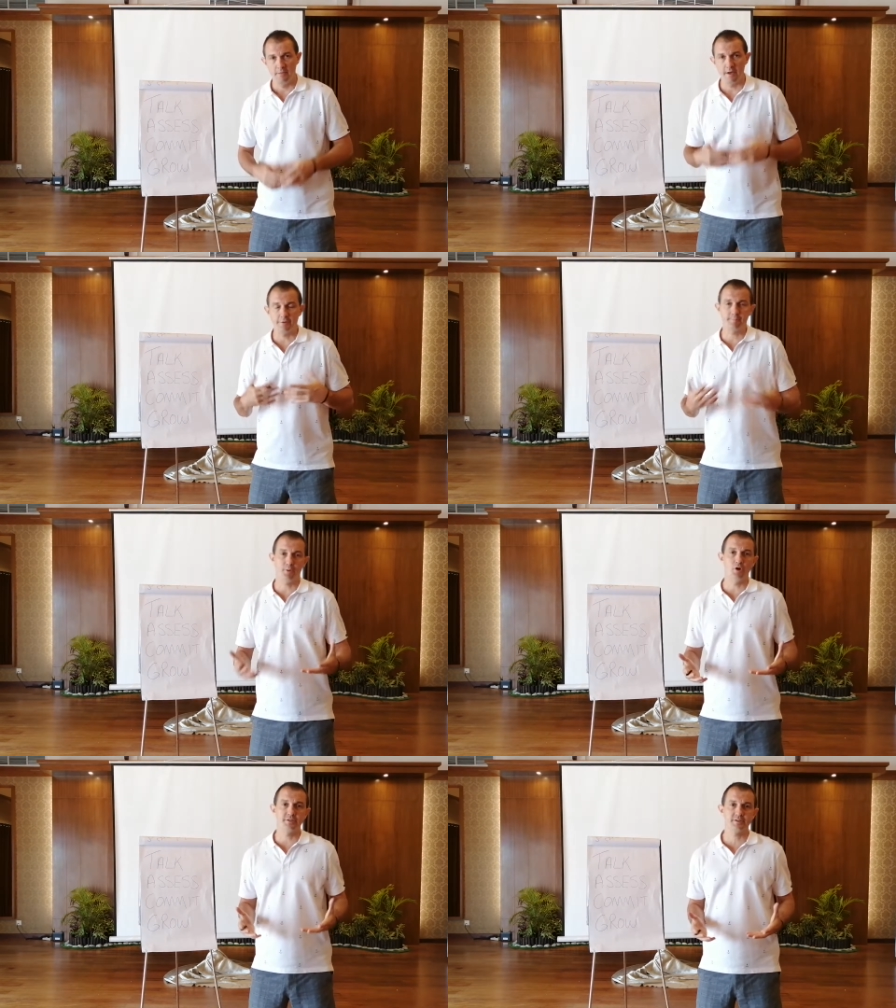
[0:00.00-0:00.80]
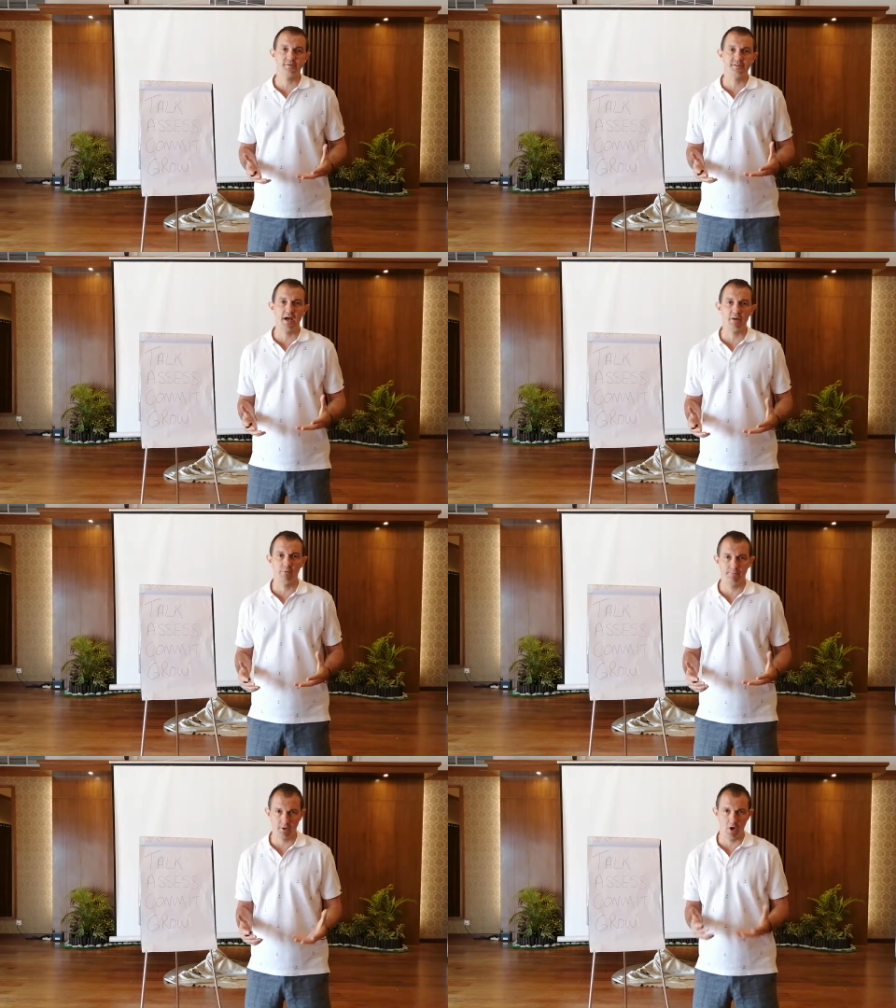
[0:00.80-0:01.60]
Now, the process of starting
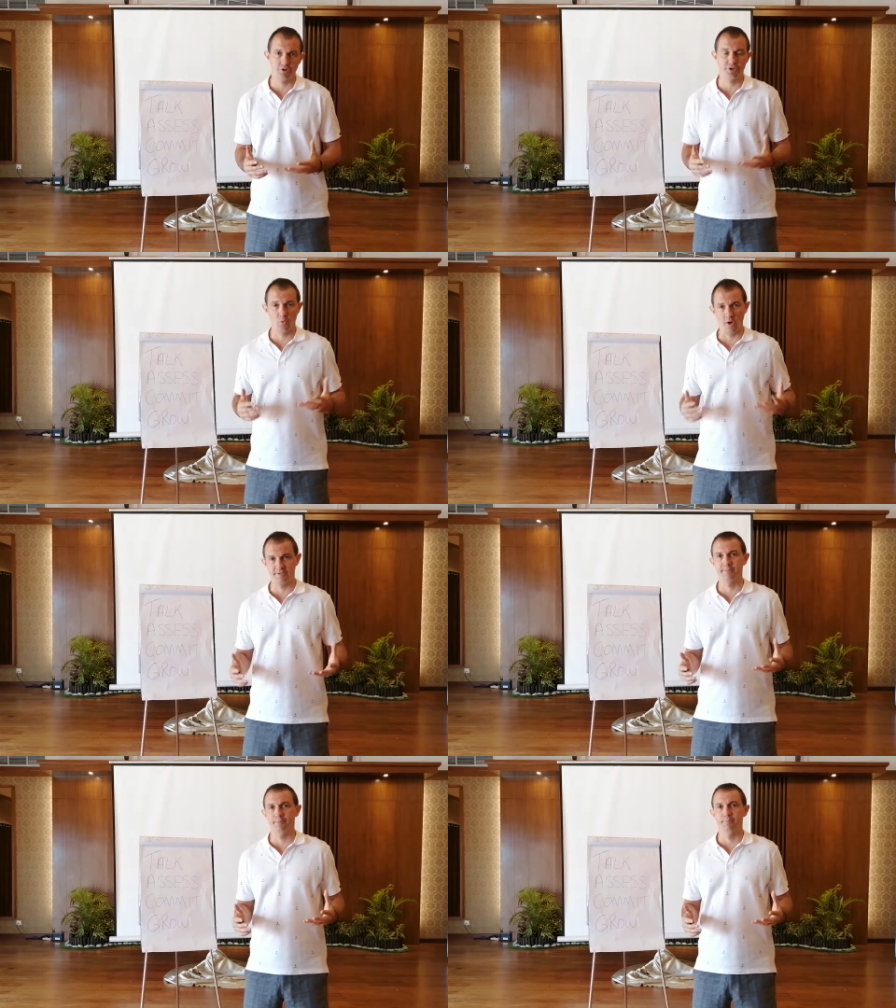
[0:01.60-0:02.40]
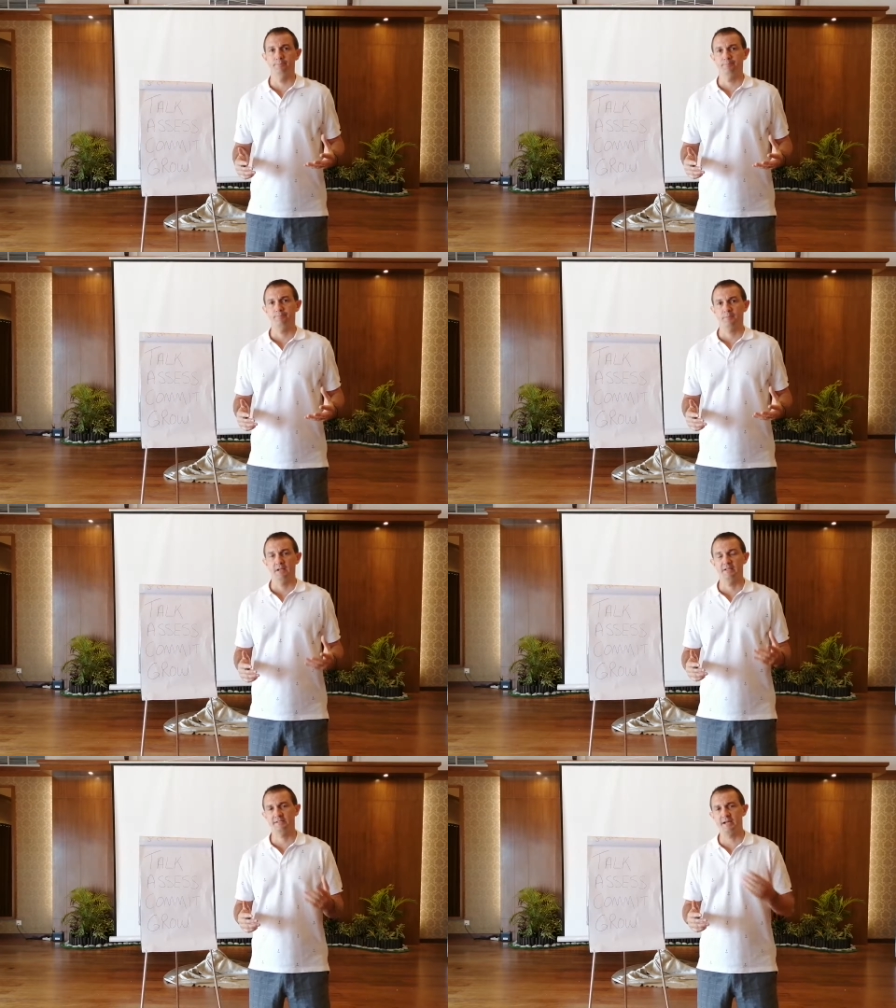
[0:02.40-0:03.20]
with a coach is quite simple.
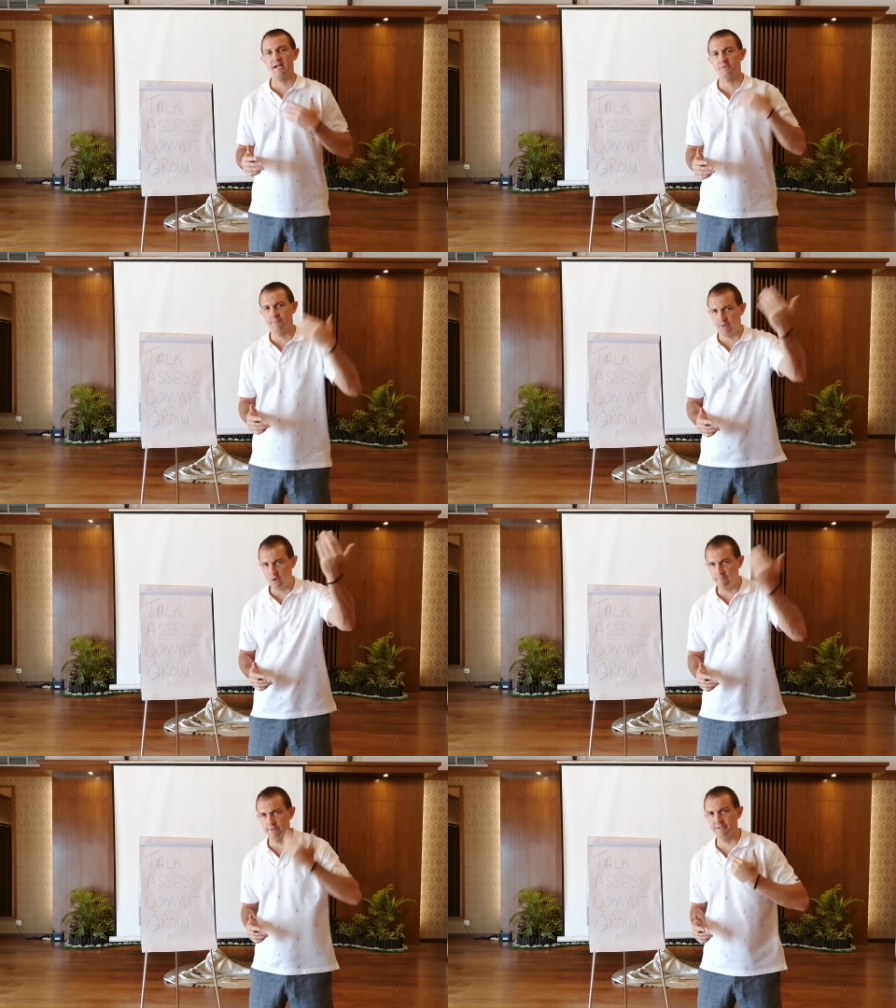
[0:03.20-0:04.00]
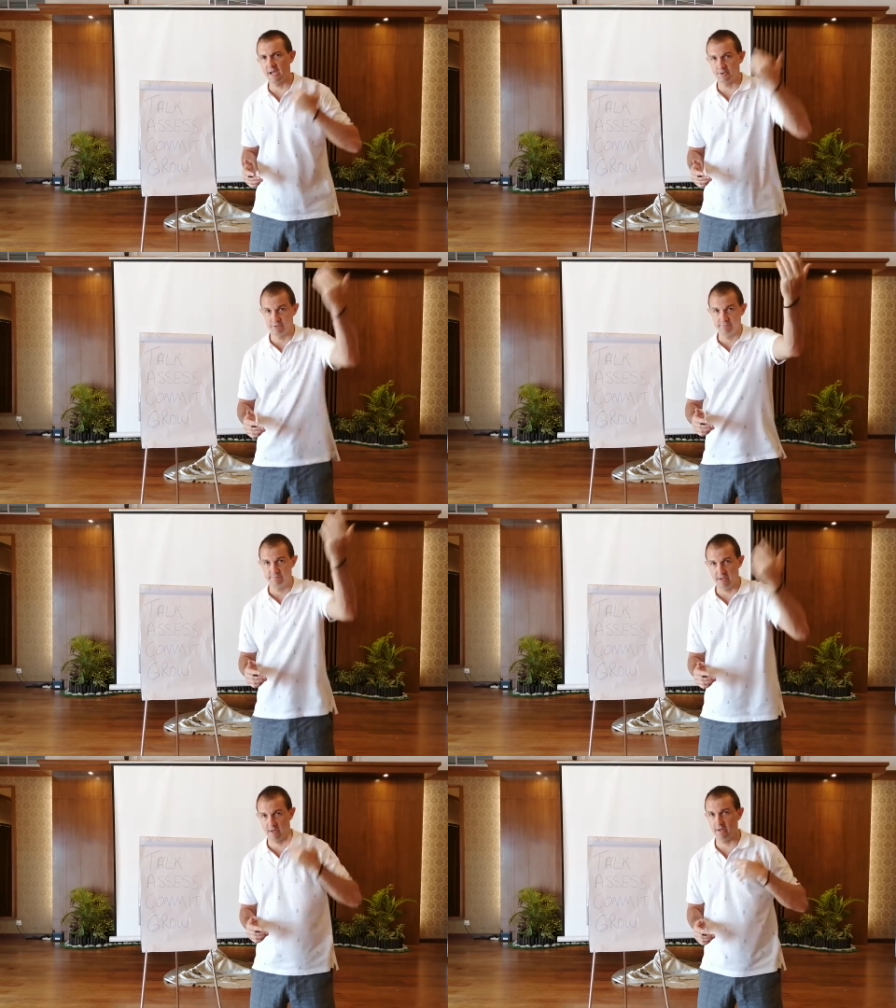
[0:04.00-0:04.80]
It starts with a conversation,
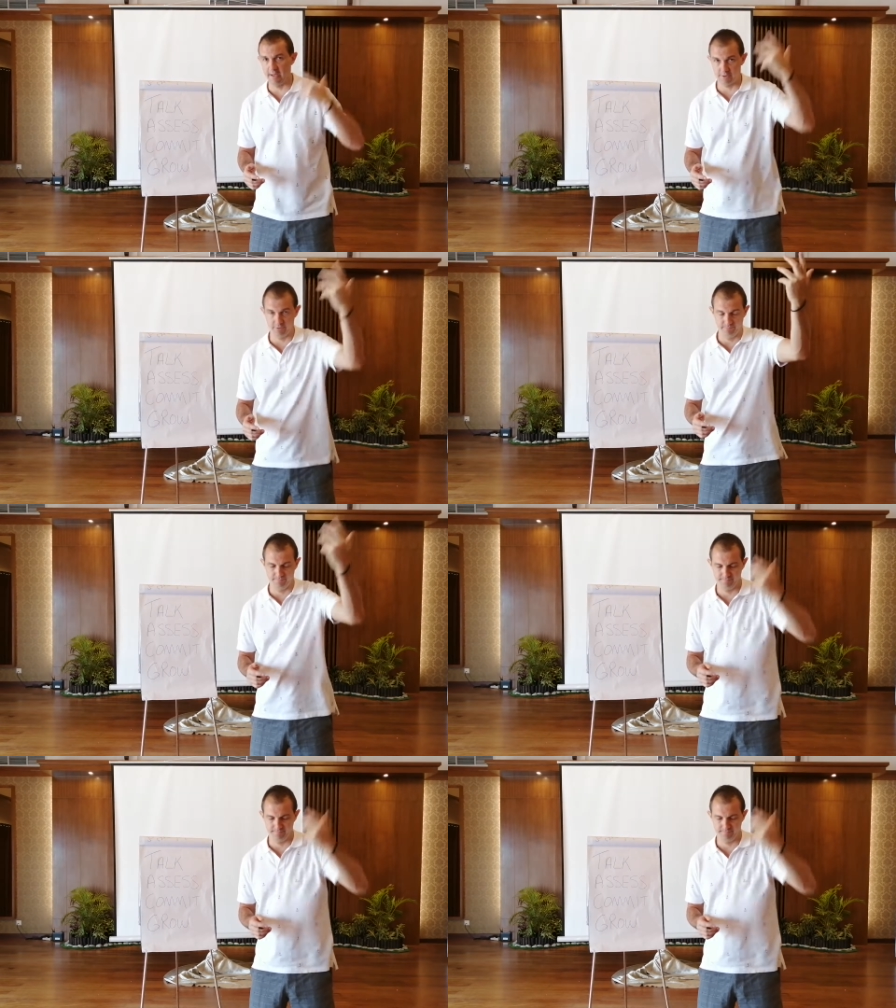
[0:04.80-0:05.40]
a connection.